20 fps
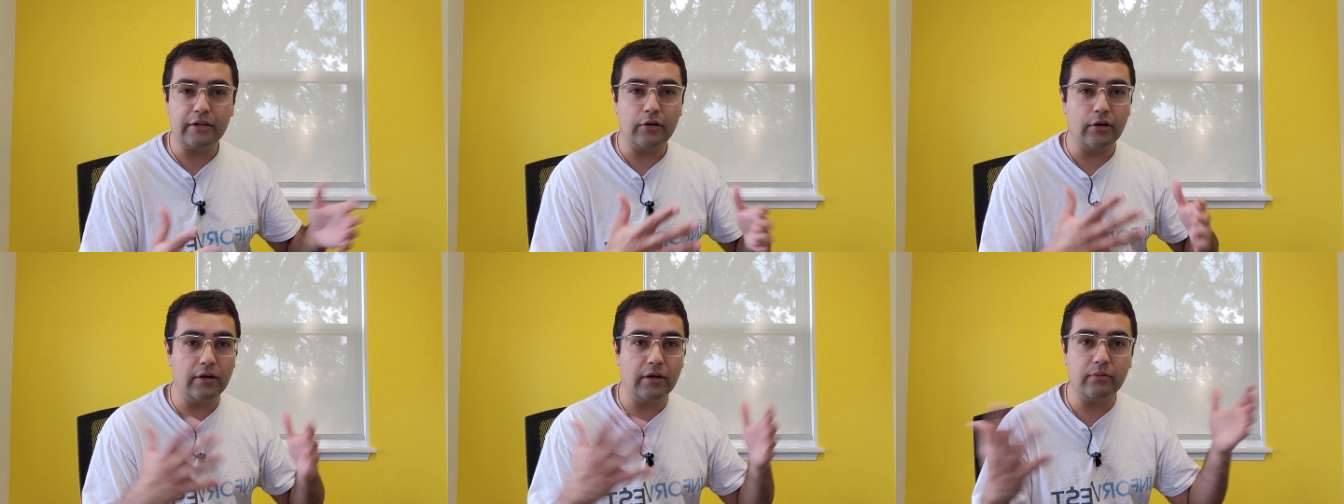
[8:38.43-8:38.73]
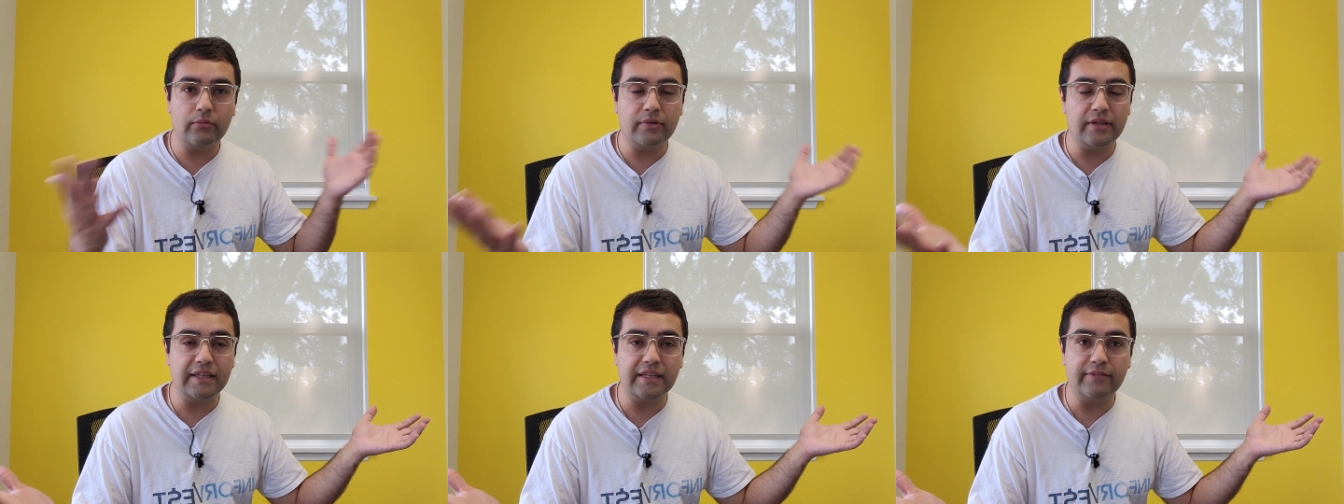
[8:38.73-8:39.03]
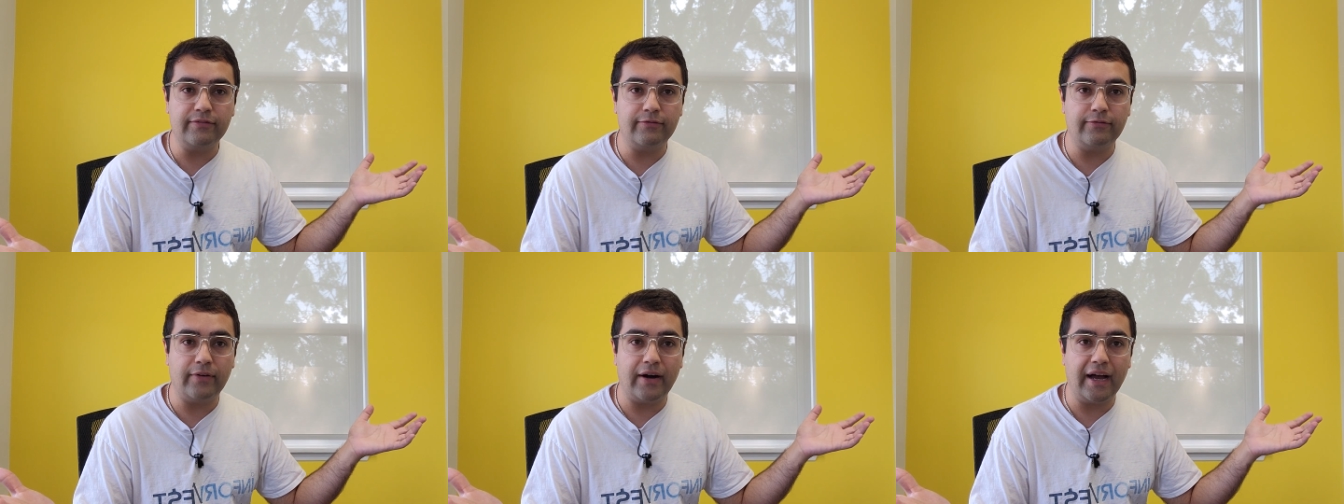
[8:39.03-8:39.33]
couldn't
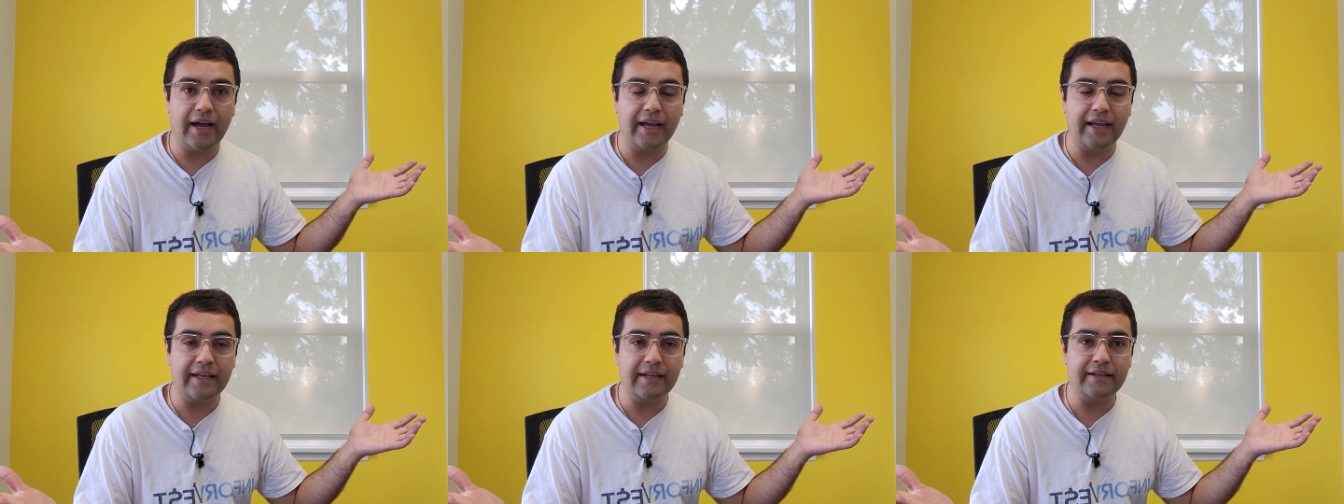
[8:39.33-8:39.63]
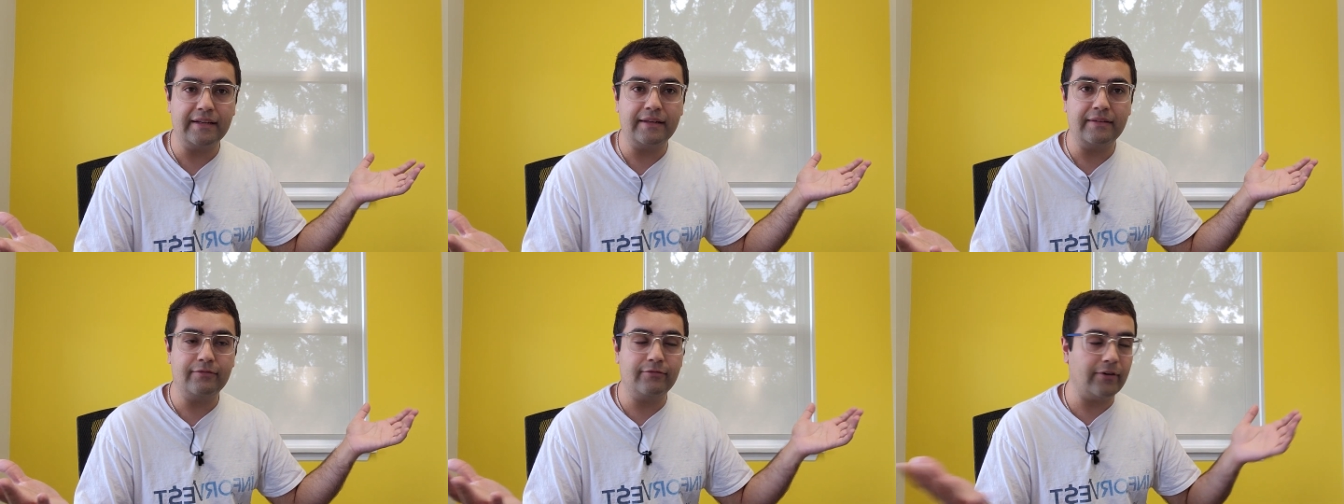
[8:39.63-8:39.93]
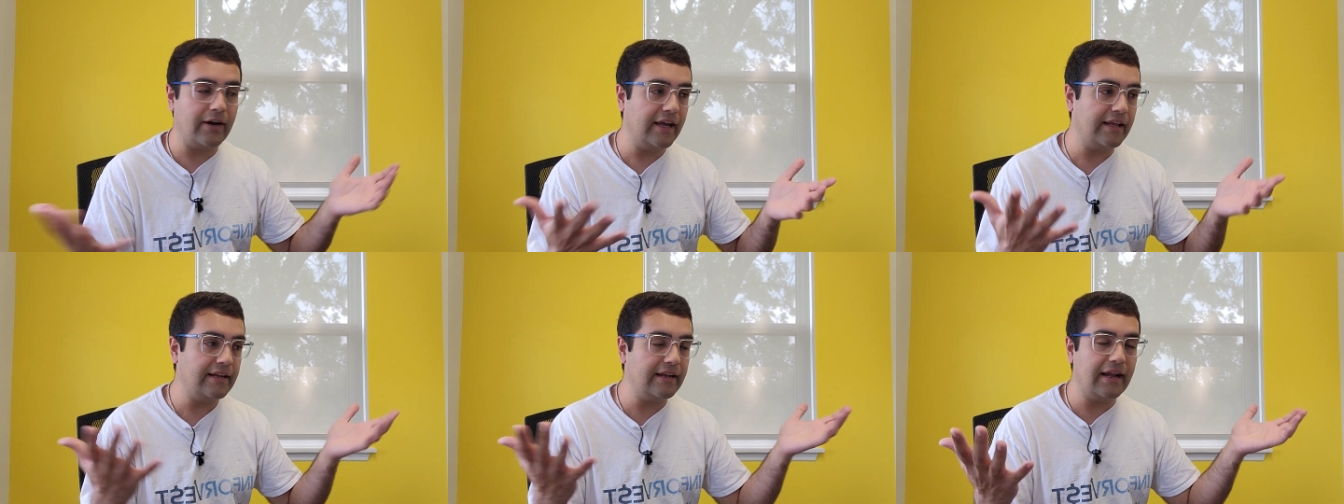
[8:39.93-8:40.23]
really find
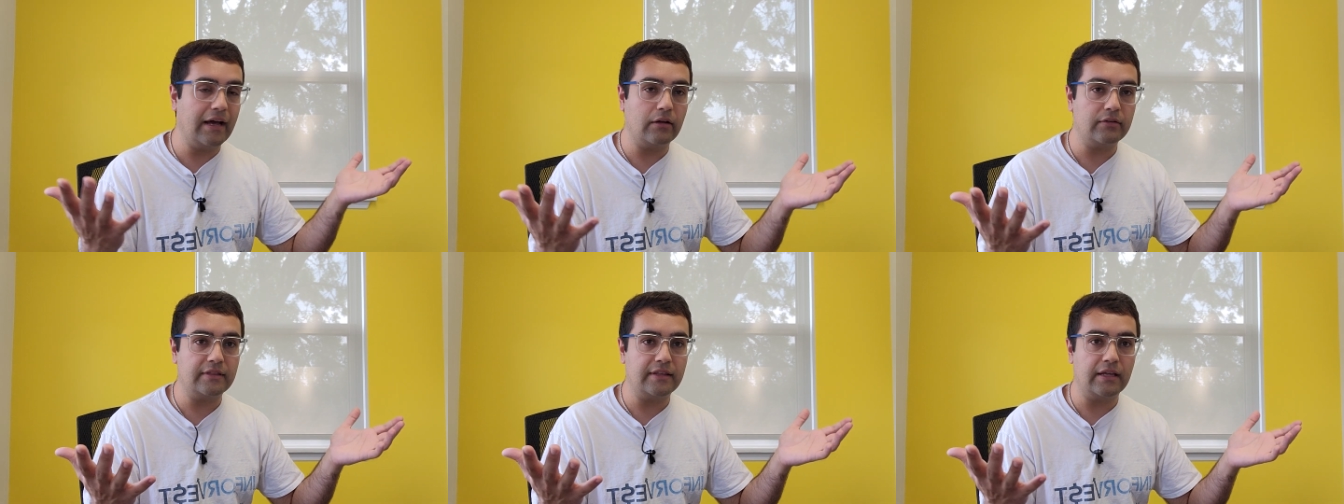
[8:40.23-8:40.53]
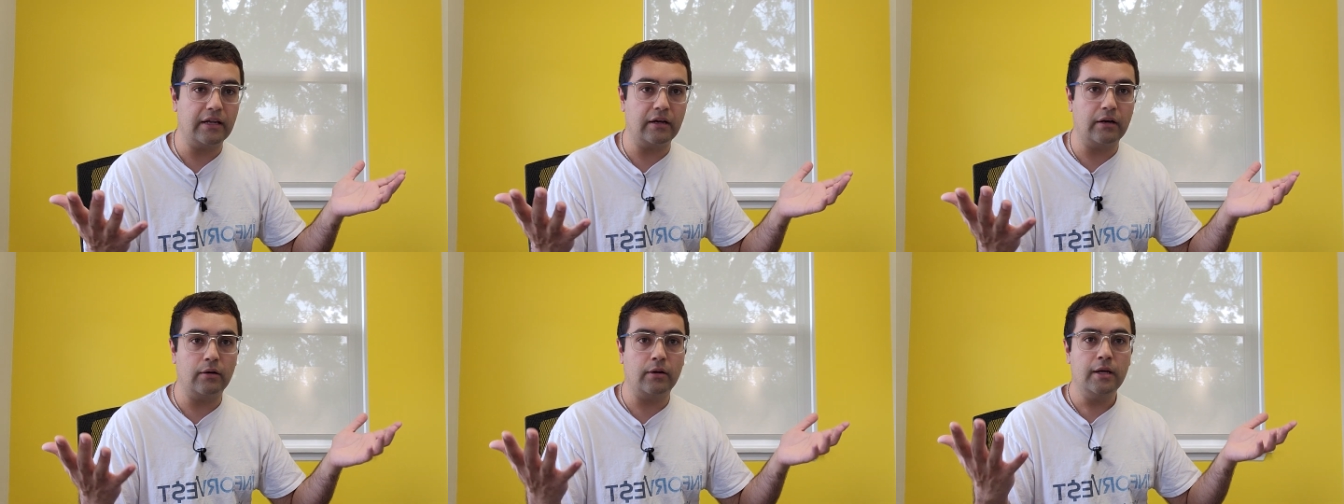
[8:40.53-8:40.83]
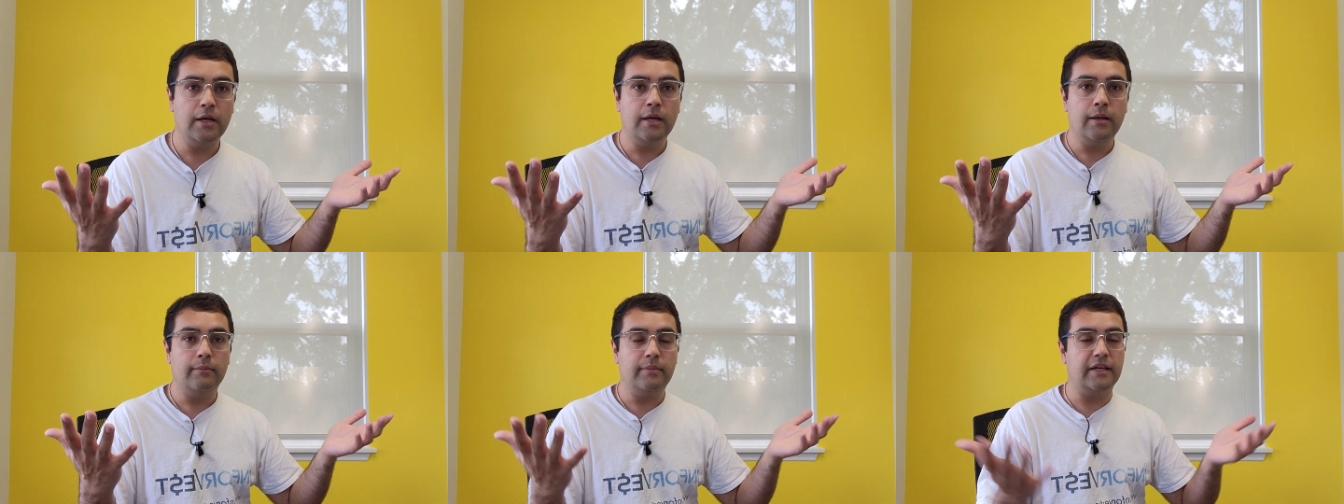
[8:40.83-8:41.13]
find it out there
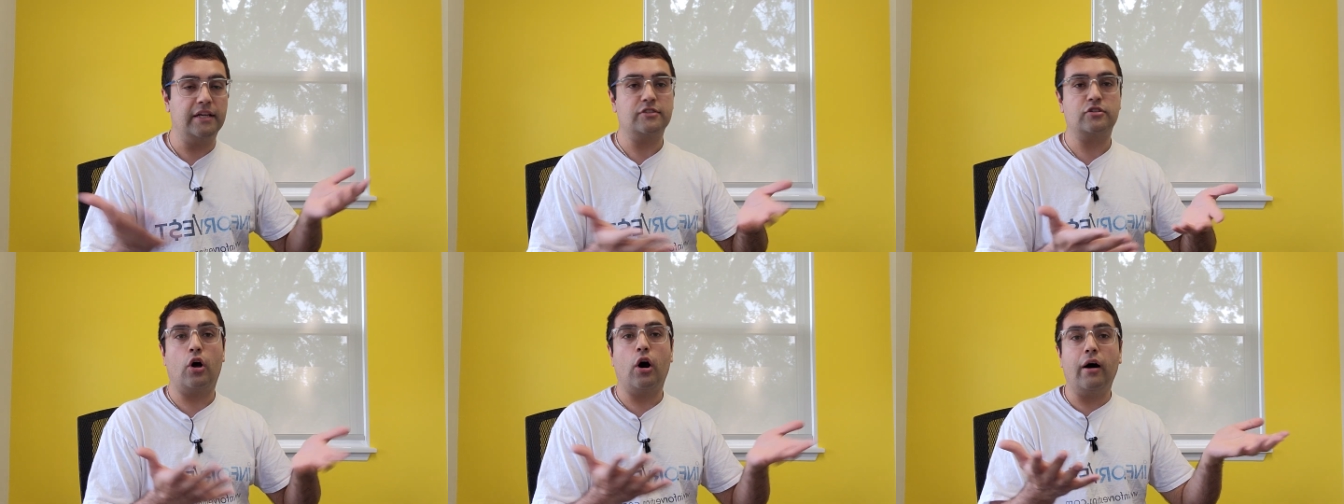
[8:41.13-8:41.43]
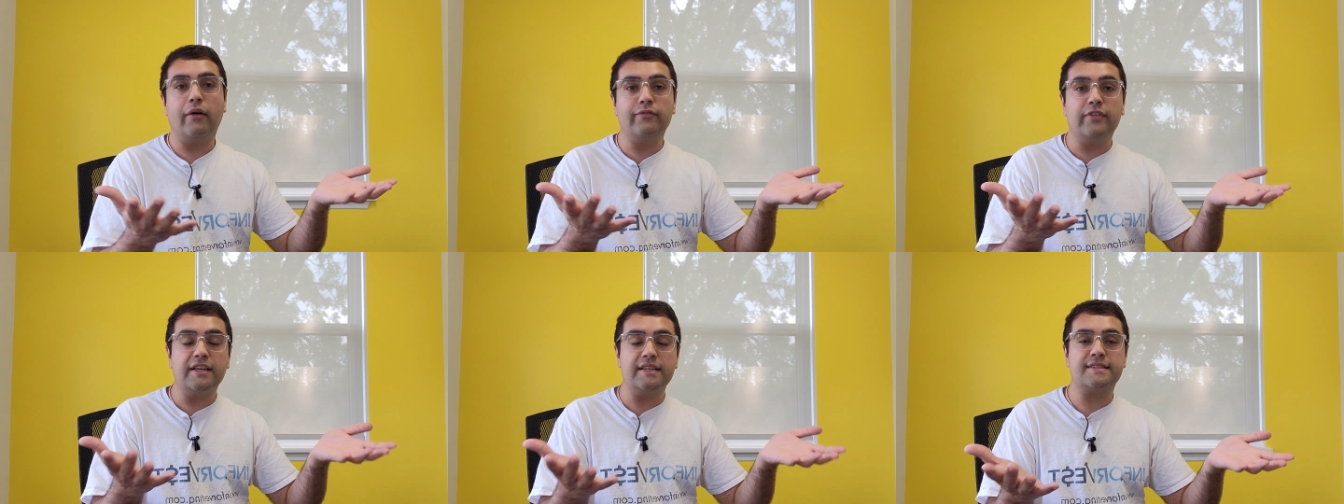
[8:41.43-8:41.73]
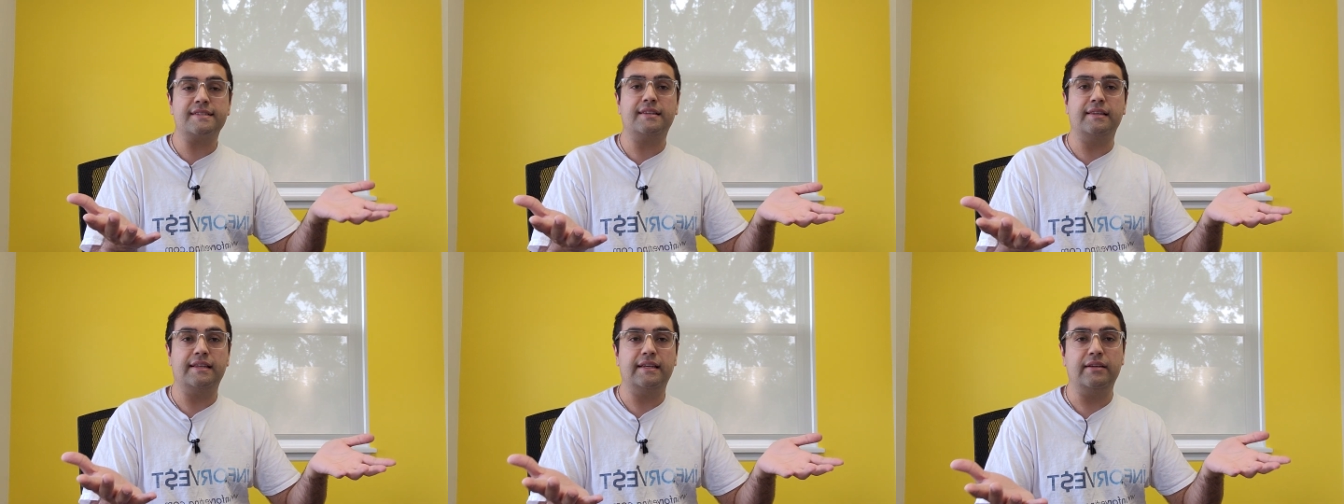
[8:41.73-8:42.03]
because
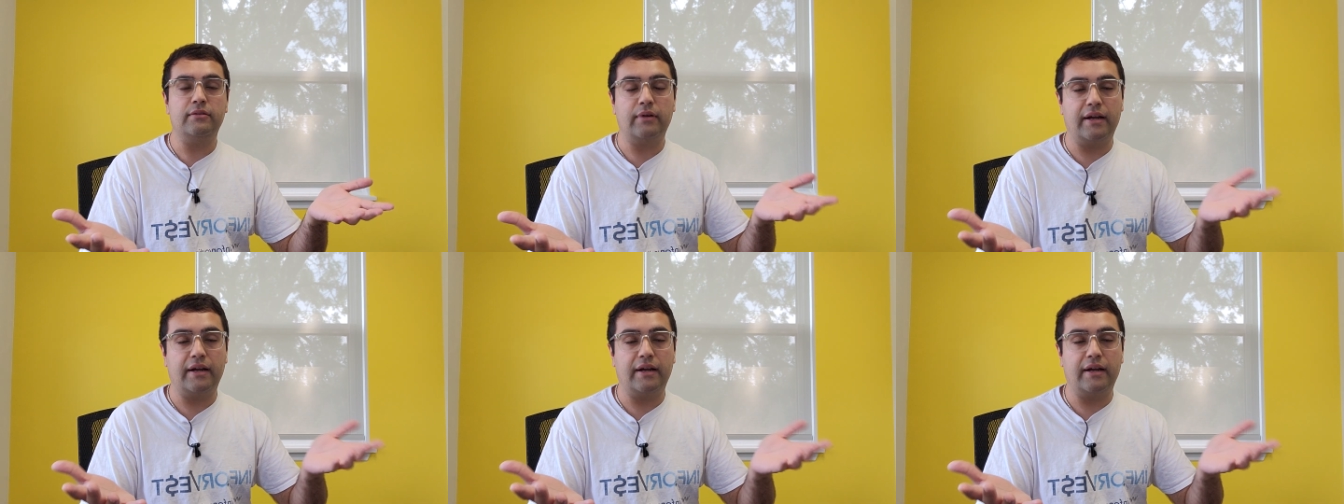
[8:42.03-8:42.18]
obviously,